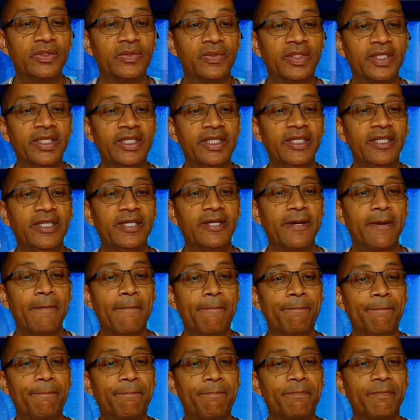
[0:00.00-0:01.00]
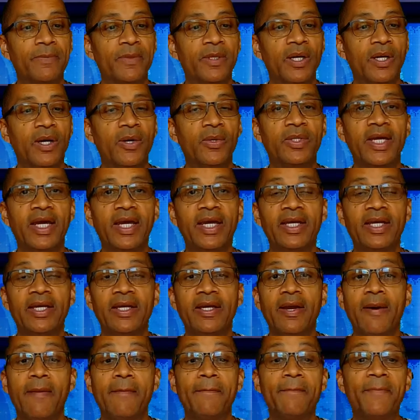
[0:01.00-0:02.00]
Agreed.
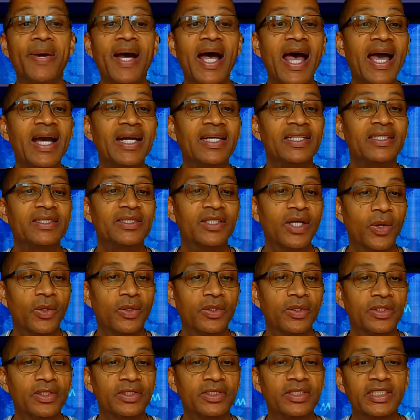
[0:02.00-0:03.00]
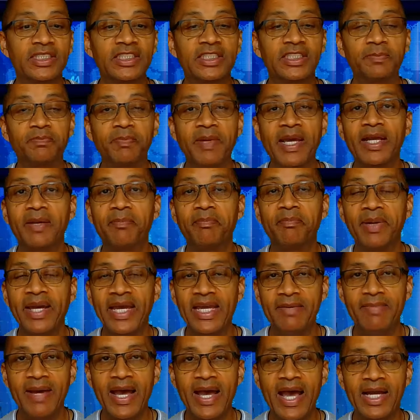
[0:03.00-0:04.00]
Okay, PAC donors expect
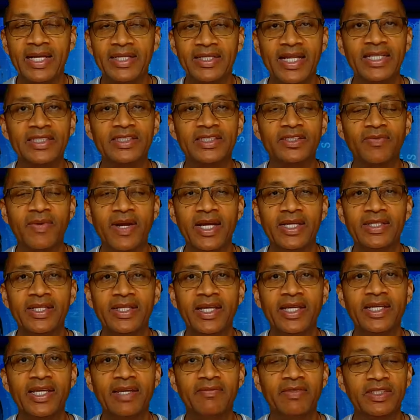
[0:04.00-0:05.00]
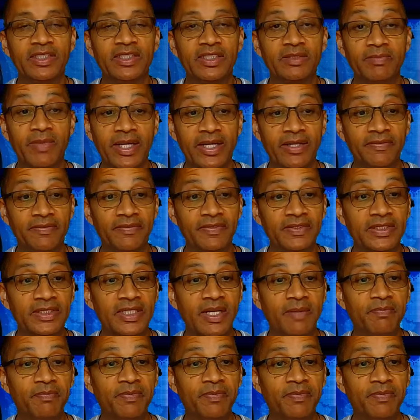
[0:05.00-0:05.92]
payback. That's right, they're giving us money for